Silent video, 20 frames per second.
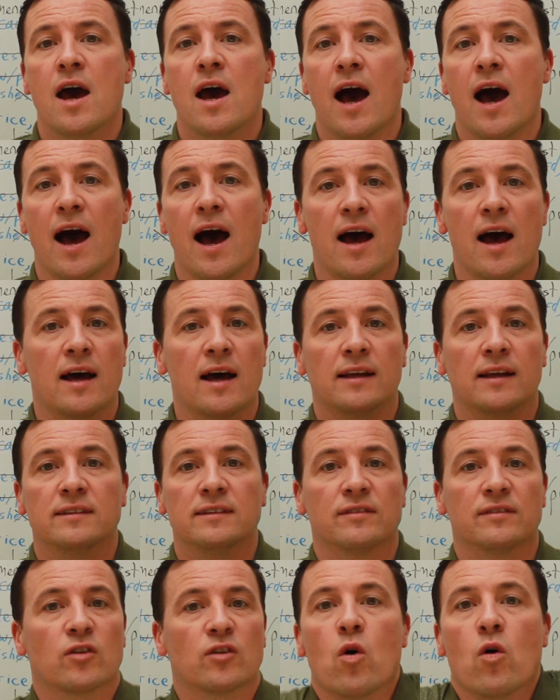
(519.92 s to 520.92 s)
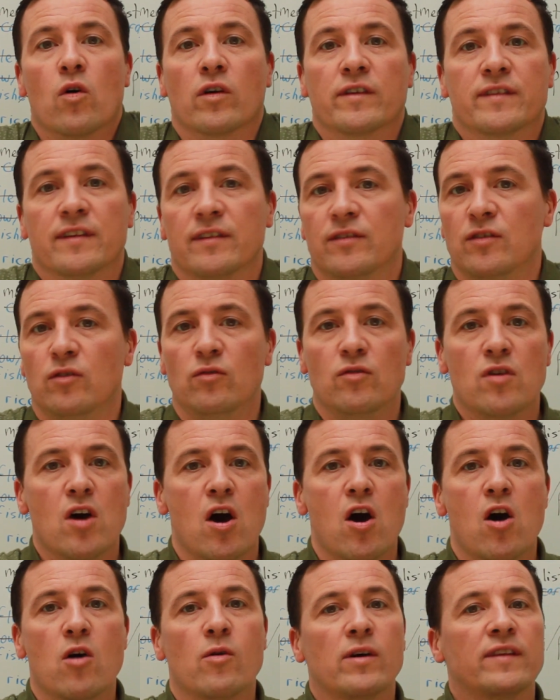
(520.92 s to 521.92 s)
And of course, as you
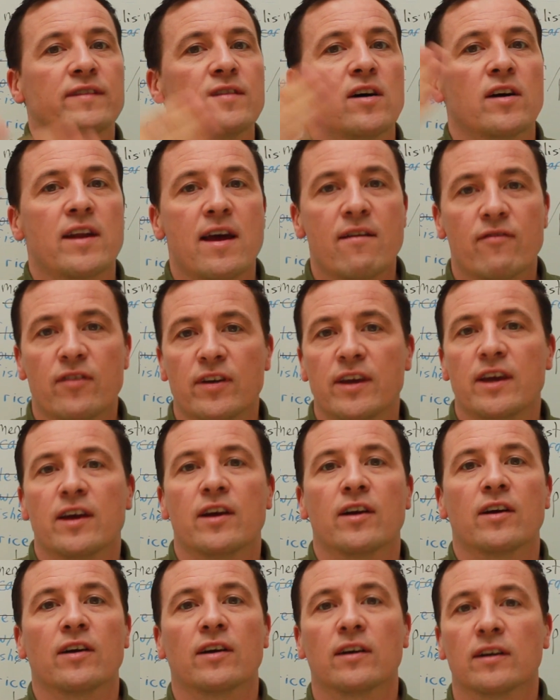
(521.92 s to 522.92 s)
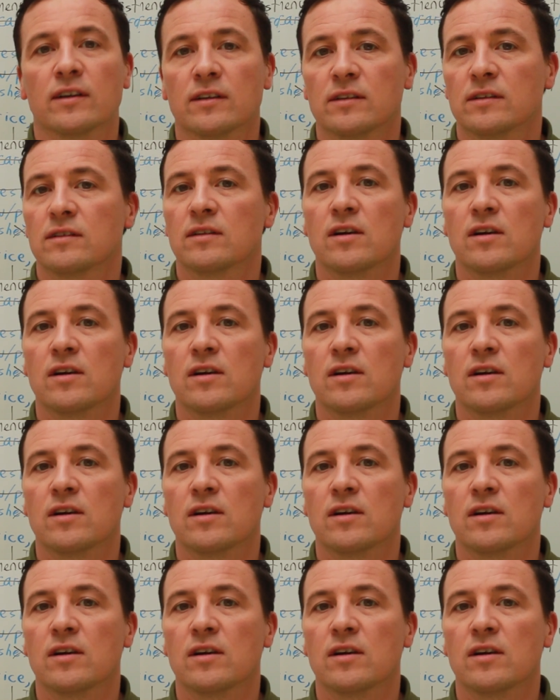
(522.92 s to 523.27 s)
know, it's on every year